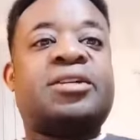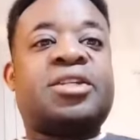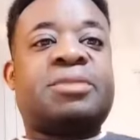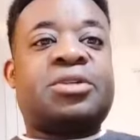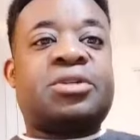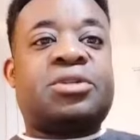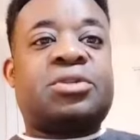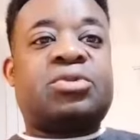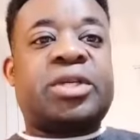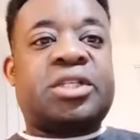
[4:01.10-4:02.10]
chapter
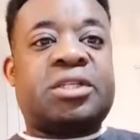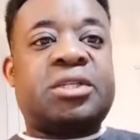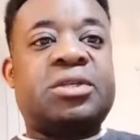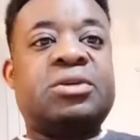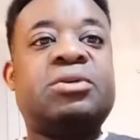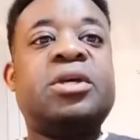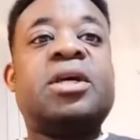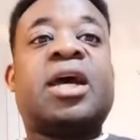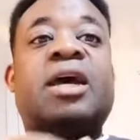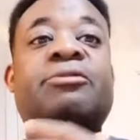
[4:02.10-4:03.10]
22,
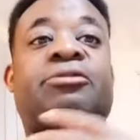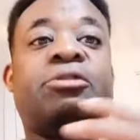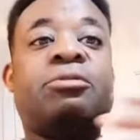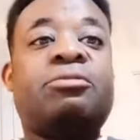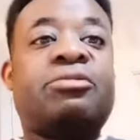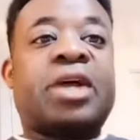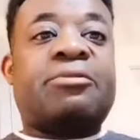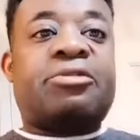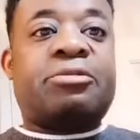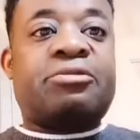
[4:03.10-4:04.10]
and from
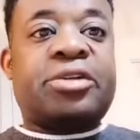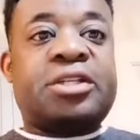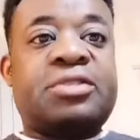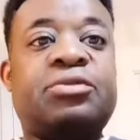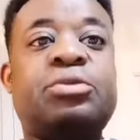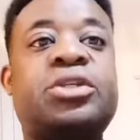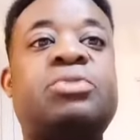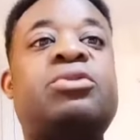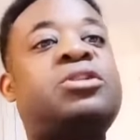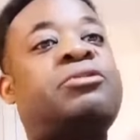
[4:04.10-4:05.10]
verse
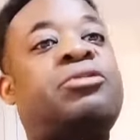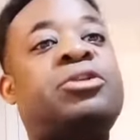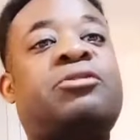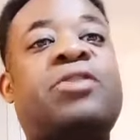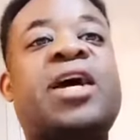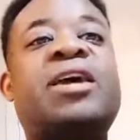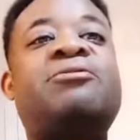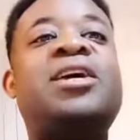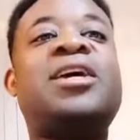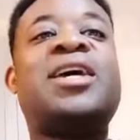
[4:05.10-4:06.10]
41 to 45.